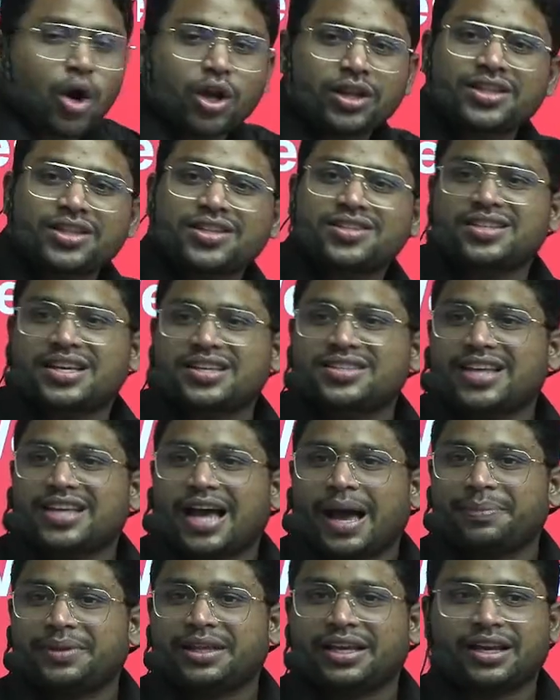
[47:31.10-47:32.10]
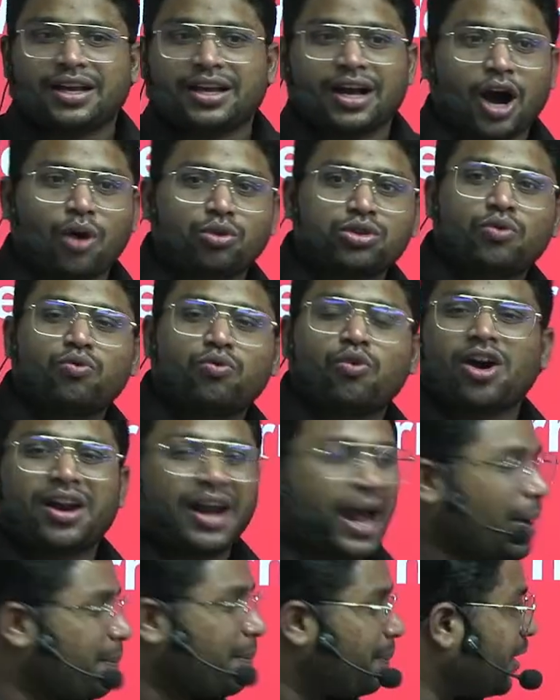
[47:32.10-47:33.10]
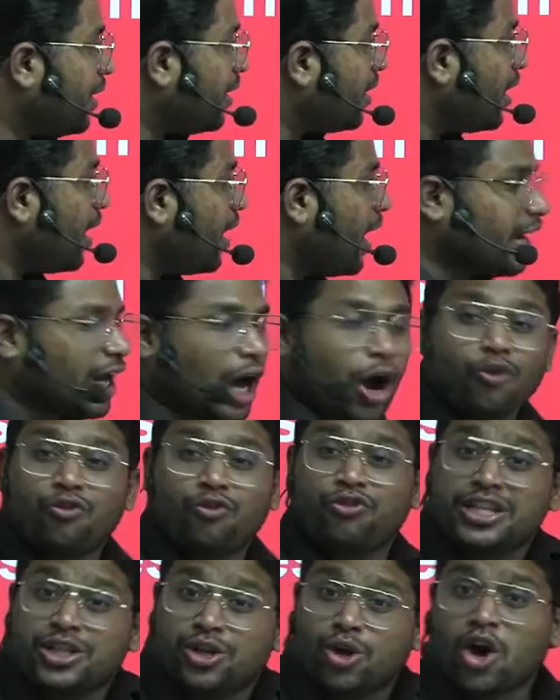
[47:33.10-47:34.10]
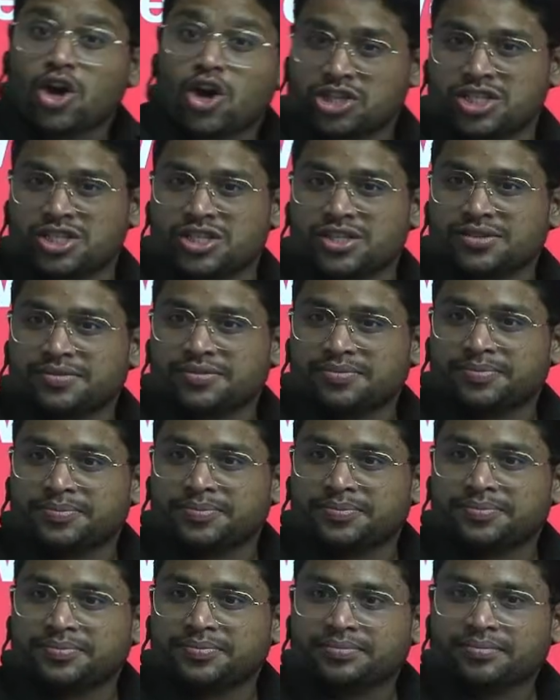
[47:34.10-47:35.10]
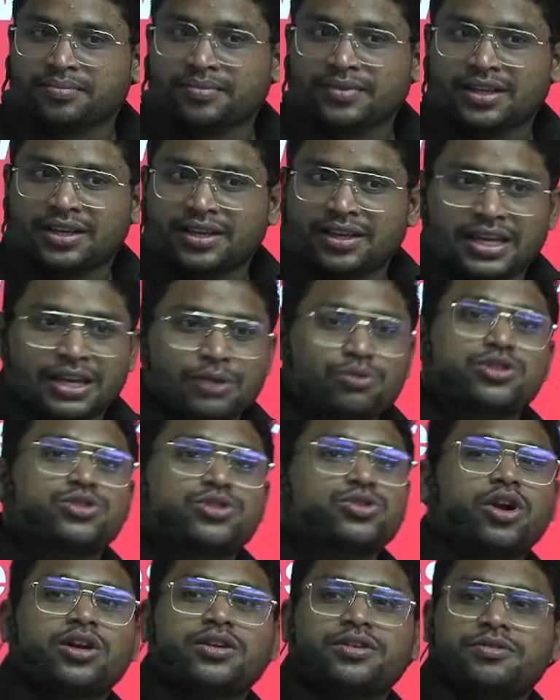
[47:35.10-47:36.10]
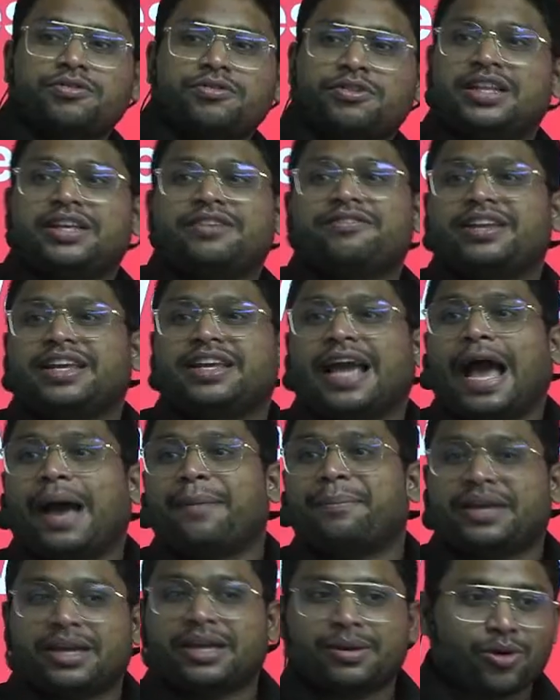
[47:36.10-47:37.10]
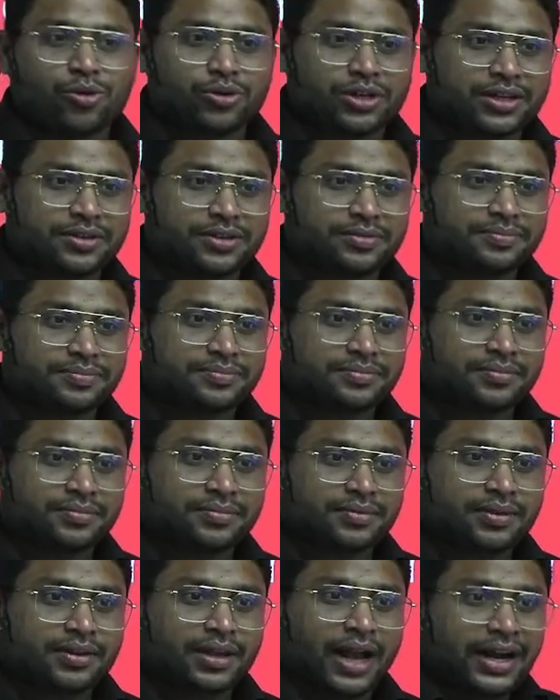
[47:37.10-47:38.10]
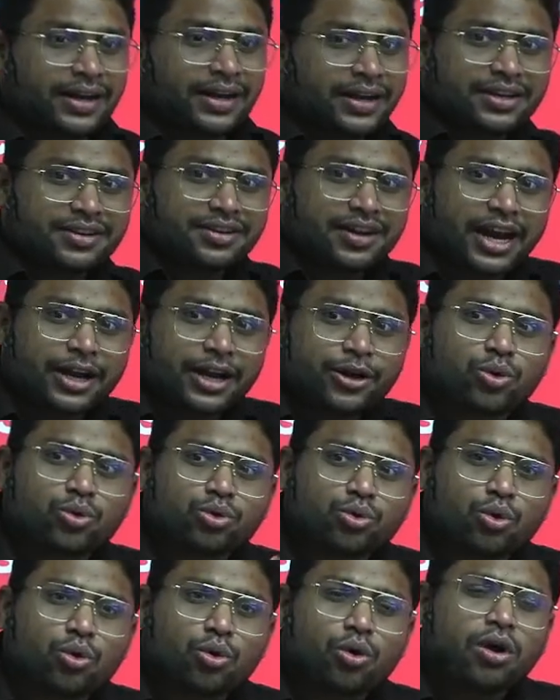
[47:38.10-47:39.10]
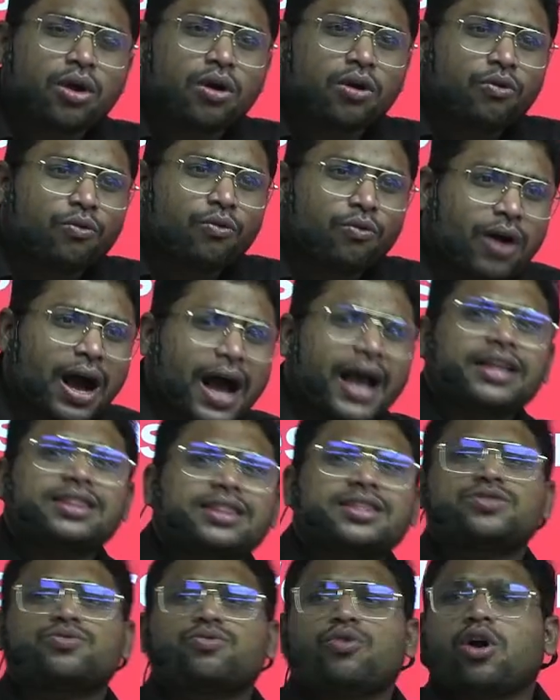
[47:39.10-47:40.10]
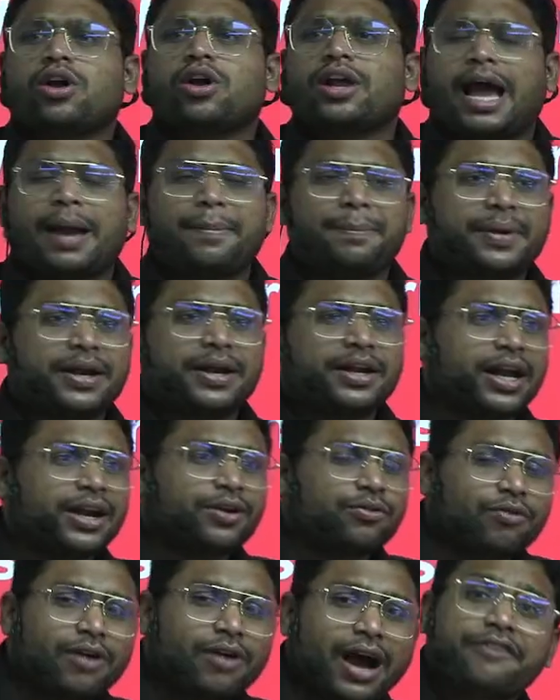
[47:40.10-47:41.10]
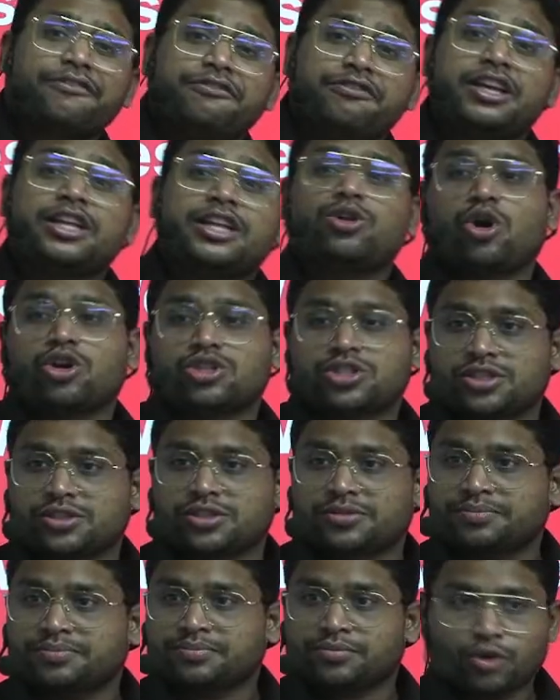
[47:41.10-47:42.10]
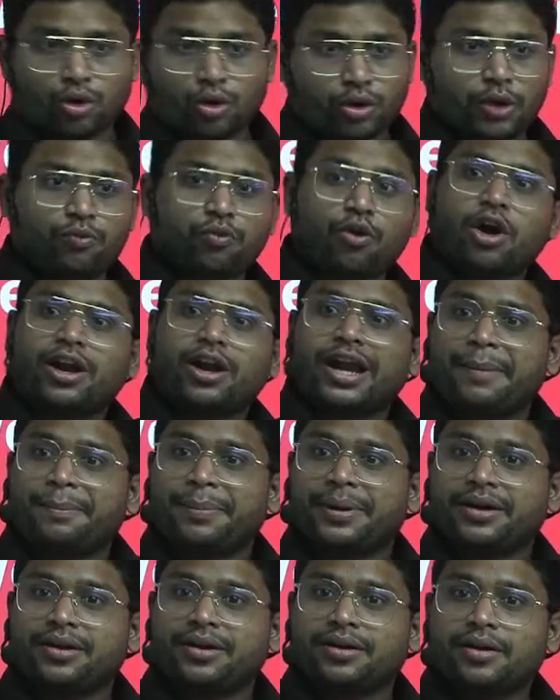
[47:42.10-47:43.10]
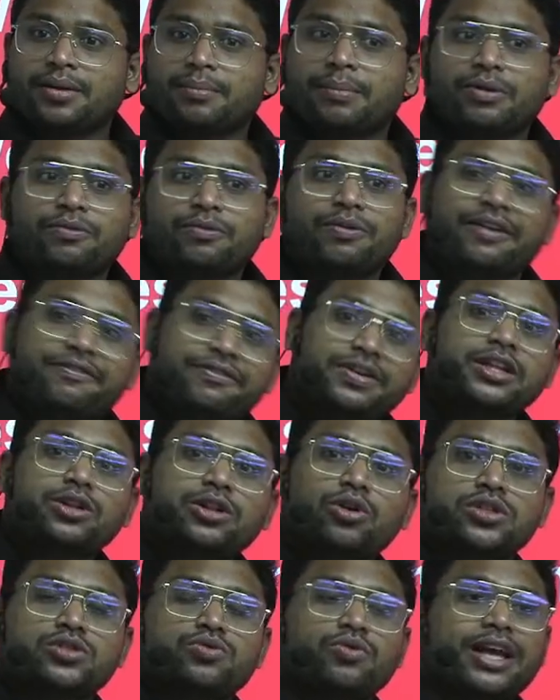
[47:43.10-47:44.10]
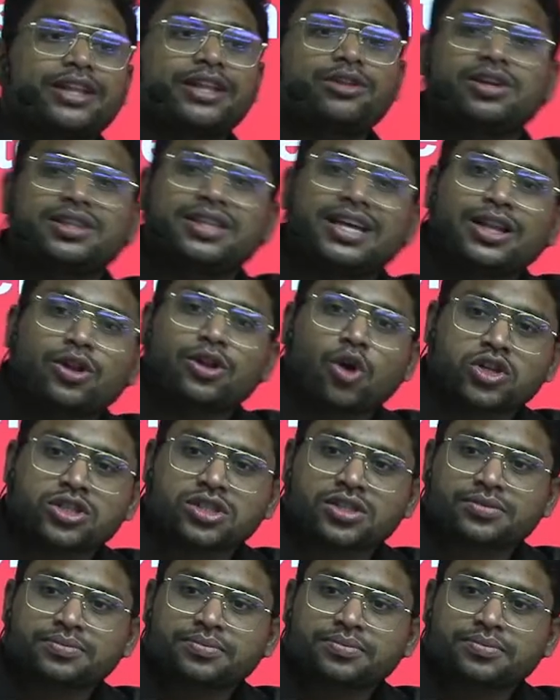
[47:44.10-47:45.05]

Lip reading: these things happening, how the war happened and how we lost, he was not feeling very happy about it. And he tried to know why this war happened and why we lost. Okay, war happened, but why we lost? Why not they lost?